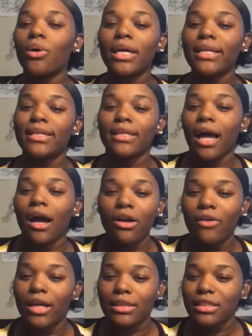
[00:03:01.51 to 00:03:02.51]
in denial
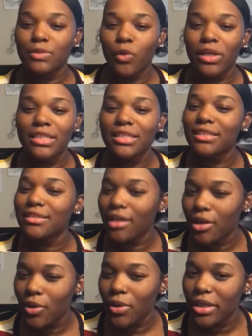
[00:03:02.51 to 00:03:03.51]
at this point
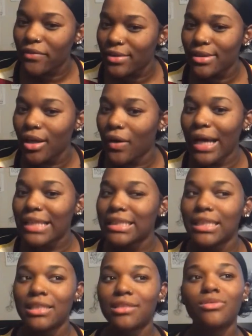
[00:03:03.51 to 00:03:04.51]
still, even though I seen
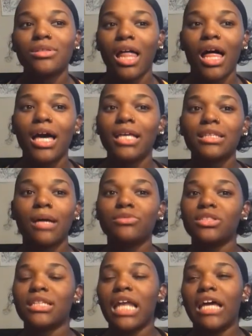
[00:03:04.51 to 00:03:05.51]
the 2 lines. I'm
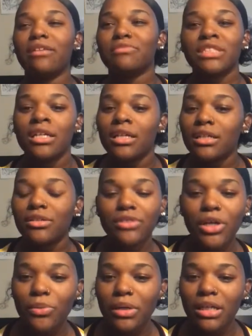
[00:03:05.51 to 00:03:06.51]
just like, you
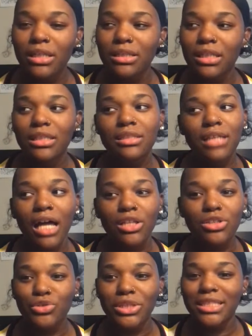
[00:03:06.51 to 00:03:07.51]
know what? These Dollar
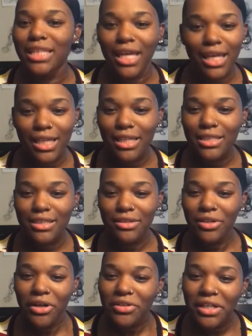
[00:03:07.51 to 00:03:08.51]
Tree tests, they
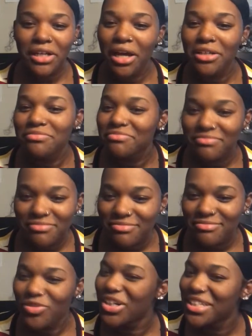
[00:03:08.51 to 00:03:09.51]
not,
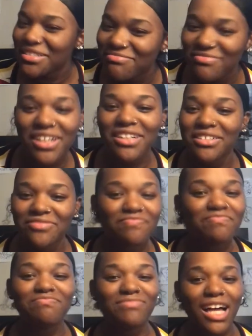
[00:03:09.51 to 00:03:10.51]
what? No,
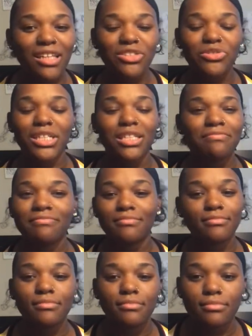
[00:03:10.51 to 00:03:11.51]
Dollar Tree,
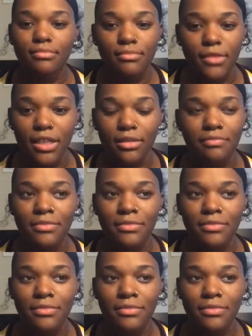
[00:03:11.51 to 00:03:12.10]
no.